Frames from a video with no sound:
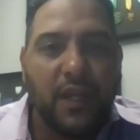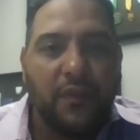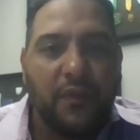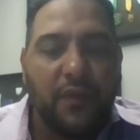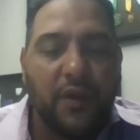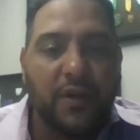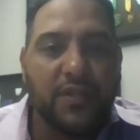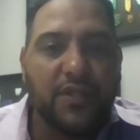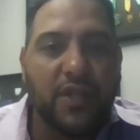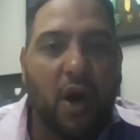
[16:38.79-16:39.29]

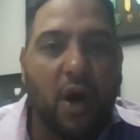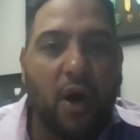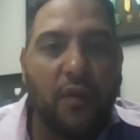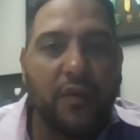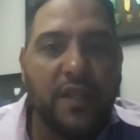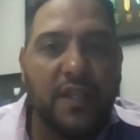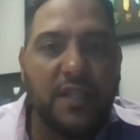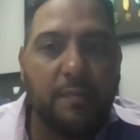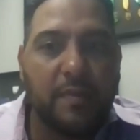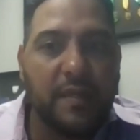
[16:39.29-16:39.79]
There's all
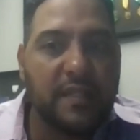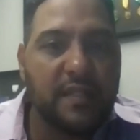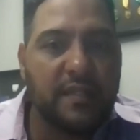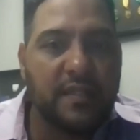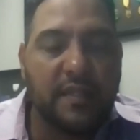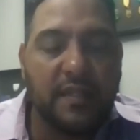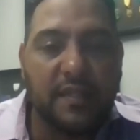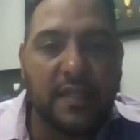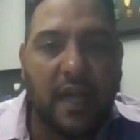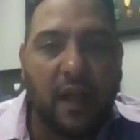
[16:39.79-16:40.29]
these
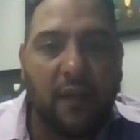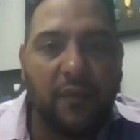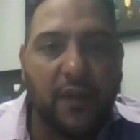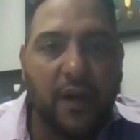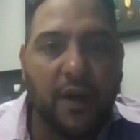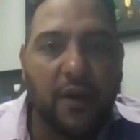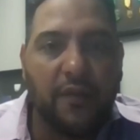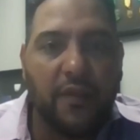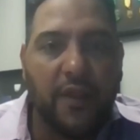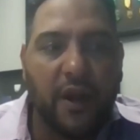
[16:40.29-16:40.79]
businesses out
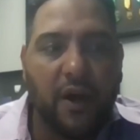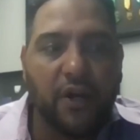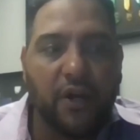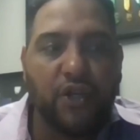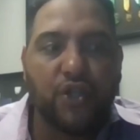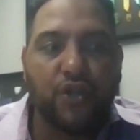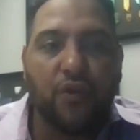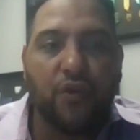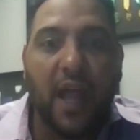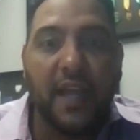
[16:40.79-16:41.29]
there that are
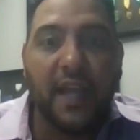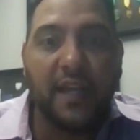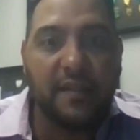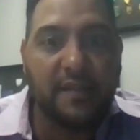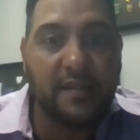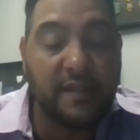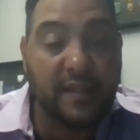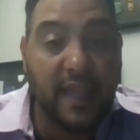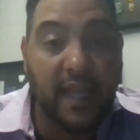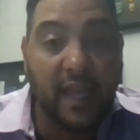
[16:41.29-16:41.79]
trying to
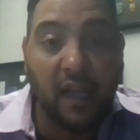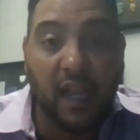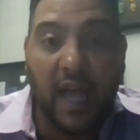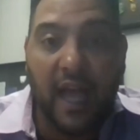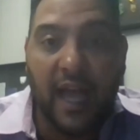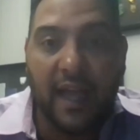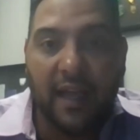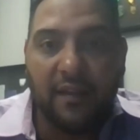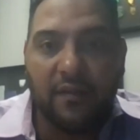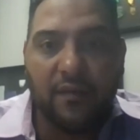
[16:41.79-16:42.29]
stay
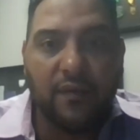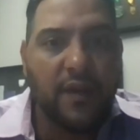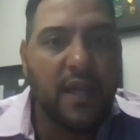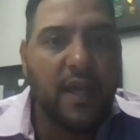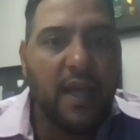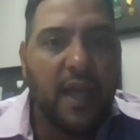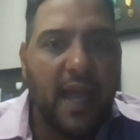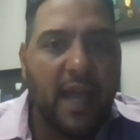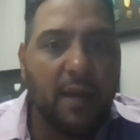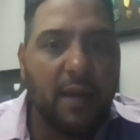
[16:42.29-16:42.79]
alive
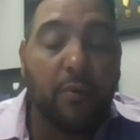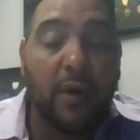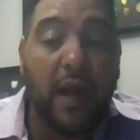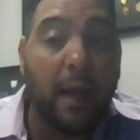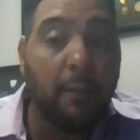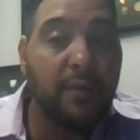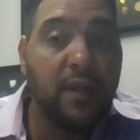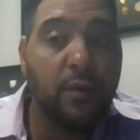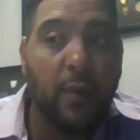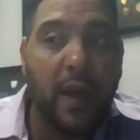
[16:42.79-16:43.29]
and
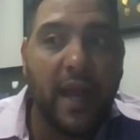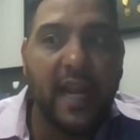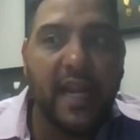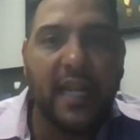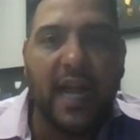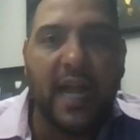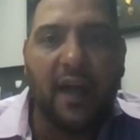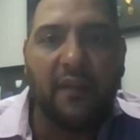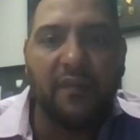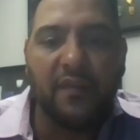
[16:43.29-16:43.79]
probably waiting
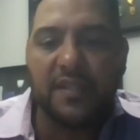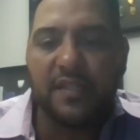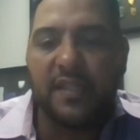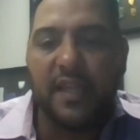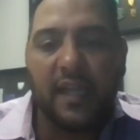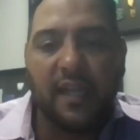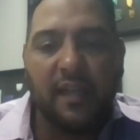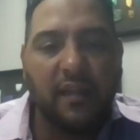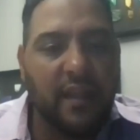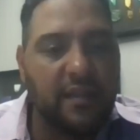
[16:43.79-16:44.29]
on the
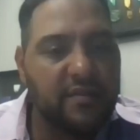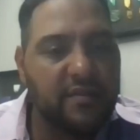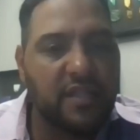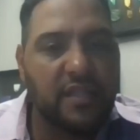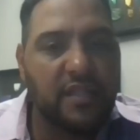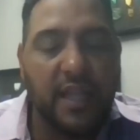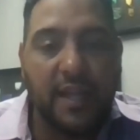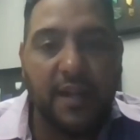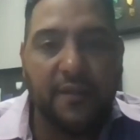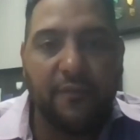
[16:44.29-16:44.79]
second
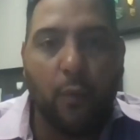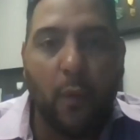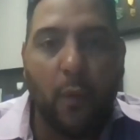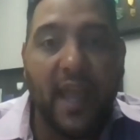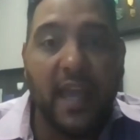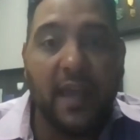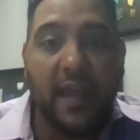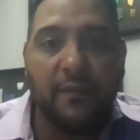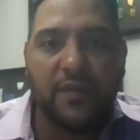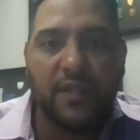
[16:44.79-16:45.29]
legislative
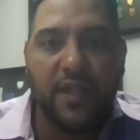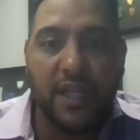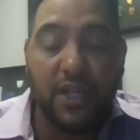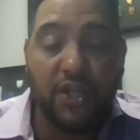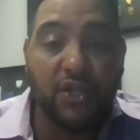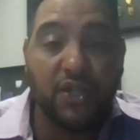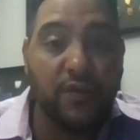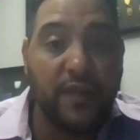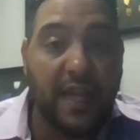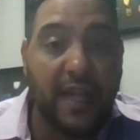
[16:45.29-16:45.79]
wave to
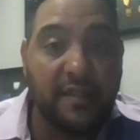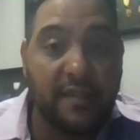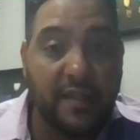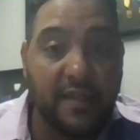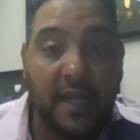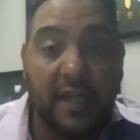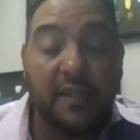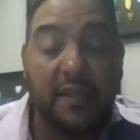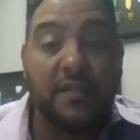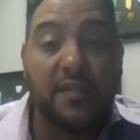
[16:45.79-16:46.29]
issue that
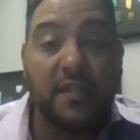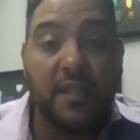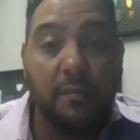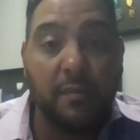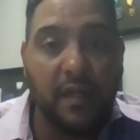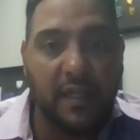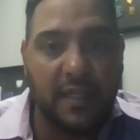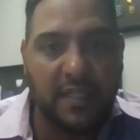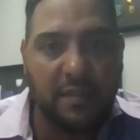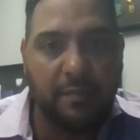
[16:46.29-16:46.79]
second
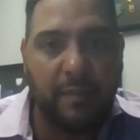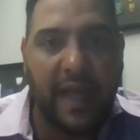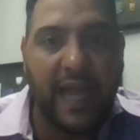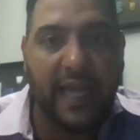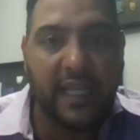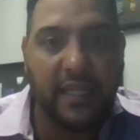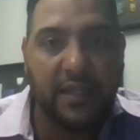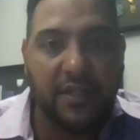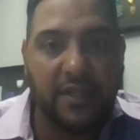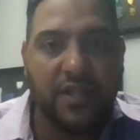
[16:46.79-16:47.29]
stimulus
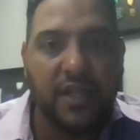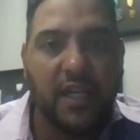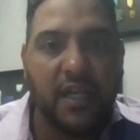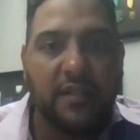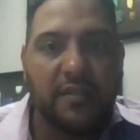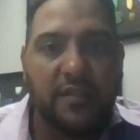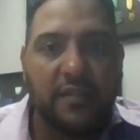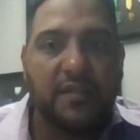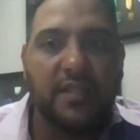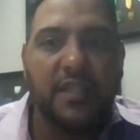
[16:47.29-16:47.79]
package
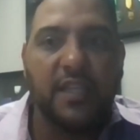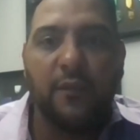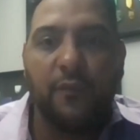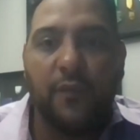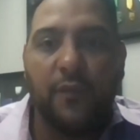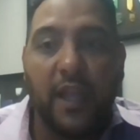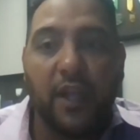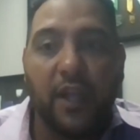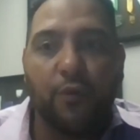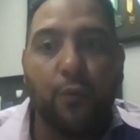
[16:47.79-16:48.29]
to see if they
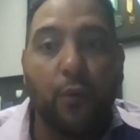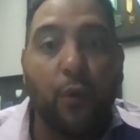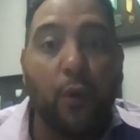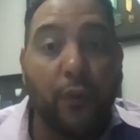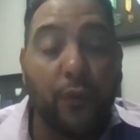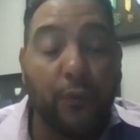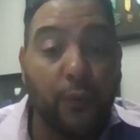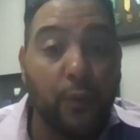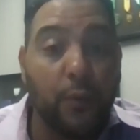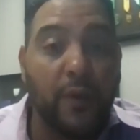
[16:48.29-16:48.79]
can roll
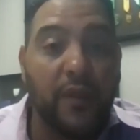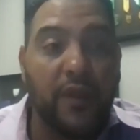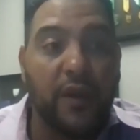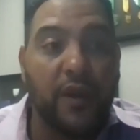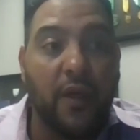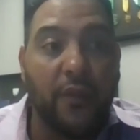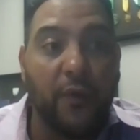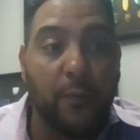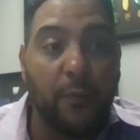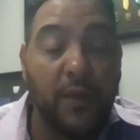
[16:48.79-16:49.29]
through with
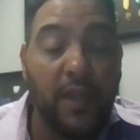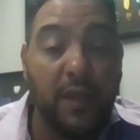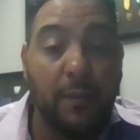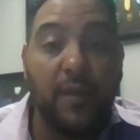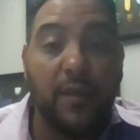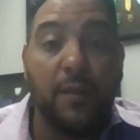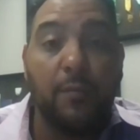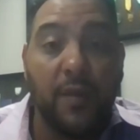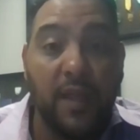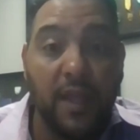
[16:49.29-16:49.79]
another
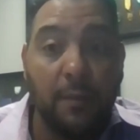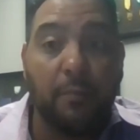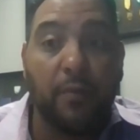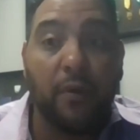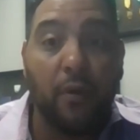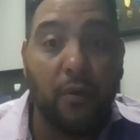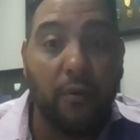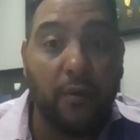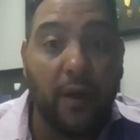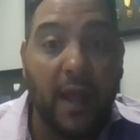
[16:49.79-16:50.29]
PPP
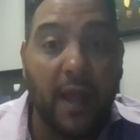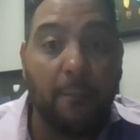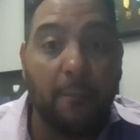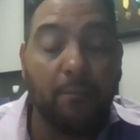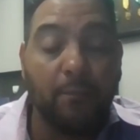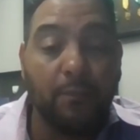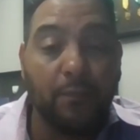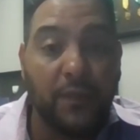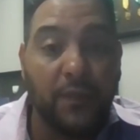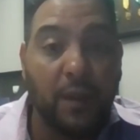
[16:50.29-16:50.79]
program,
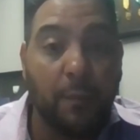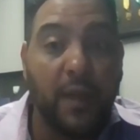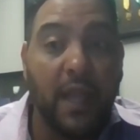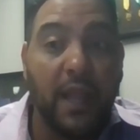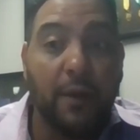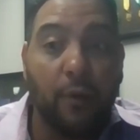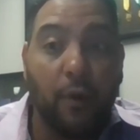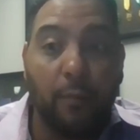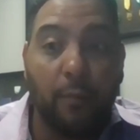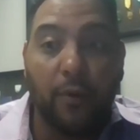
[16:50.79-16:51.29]
the
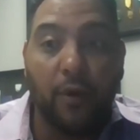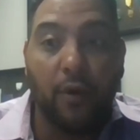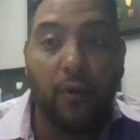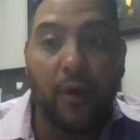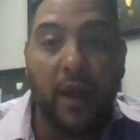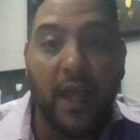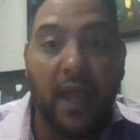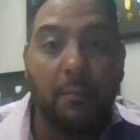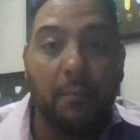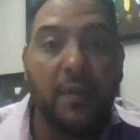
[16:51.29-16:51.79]
payroll
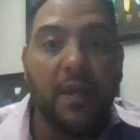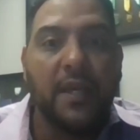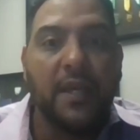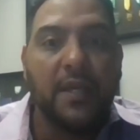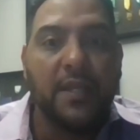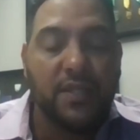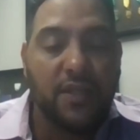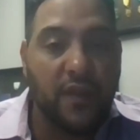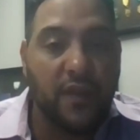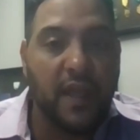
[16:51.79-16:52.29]
program,
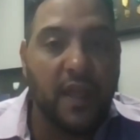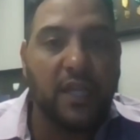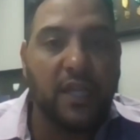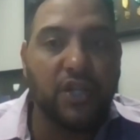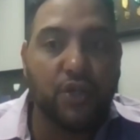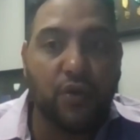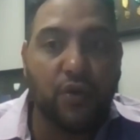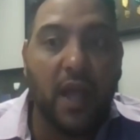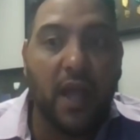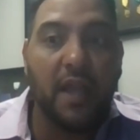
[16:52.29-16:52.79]
so they can
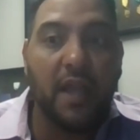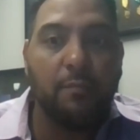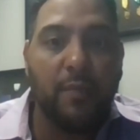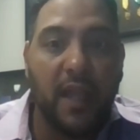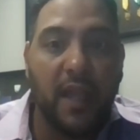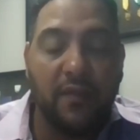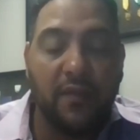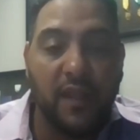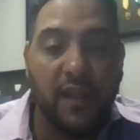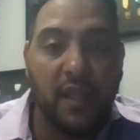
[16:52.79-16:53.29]
try and pay
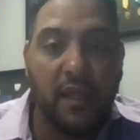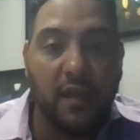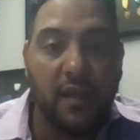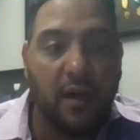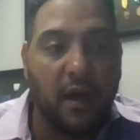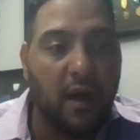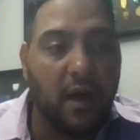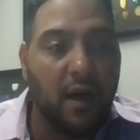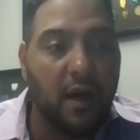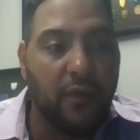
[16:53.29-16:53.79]
the
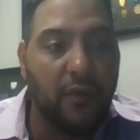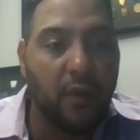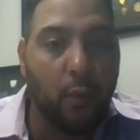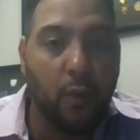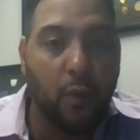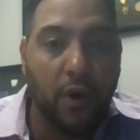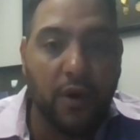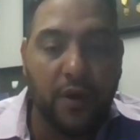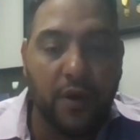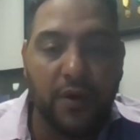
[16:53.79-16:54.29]

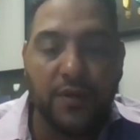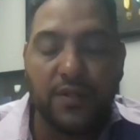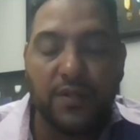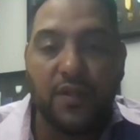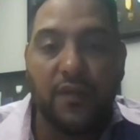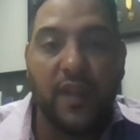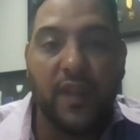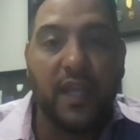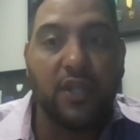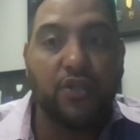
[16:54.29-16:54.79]
workers, so
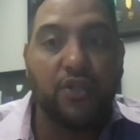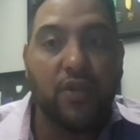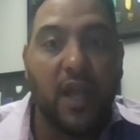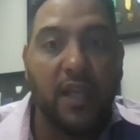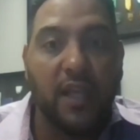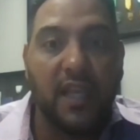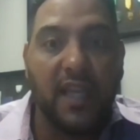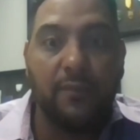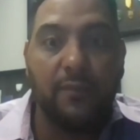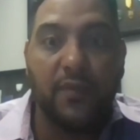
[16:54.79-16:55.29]
they can try and
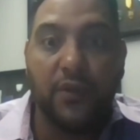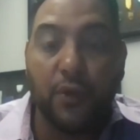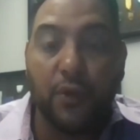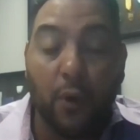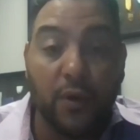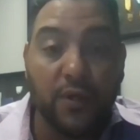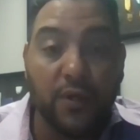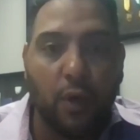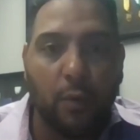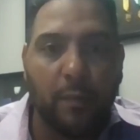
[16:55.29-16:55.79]
keep the
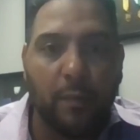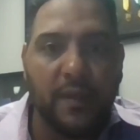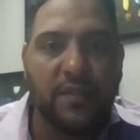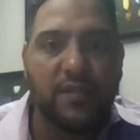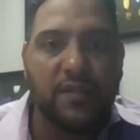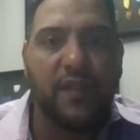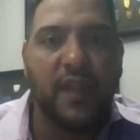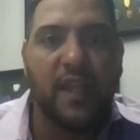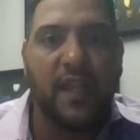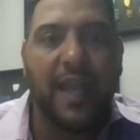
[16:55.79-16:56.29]
doors open, so
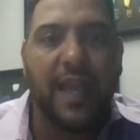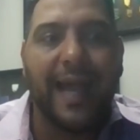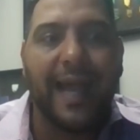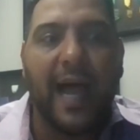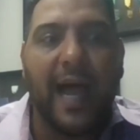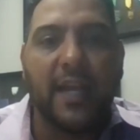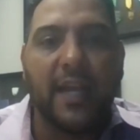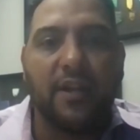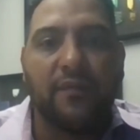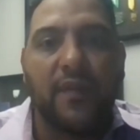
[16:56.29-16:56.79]
they can
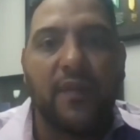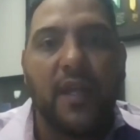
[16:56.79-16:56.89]
kind of